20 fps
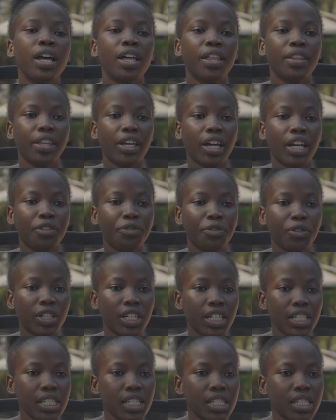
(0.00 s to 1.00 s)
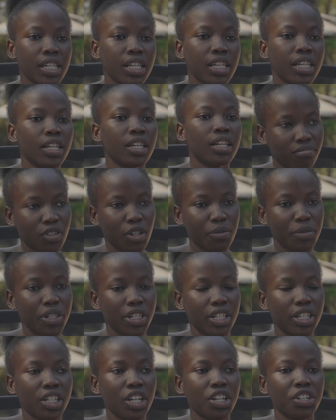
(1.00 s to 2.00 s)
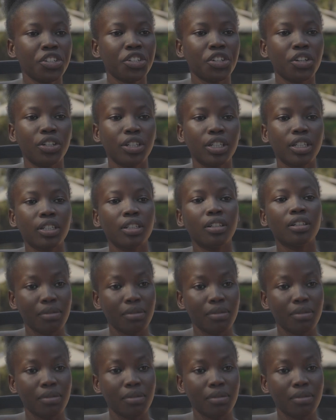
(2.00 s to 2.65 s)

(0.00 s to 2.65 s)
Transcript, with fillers: the advocacy, communication,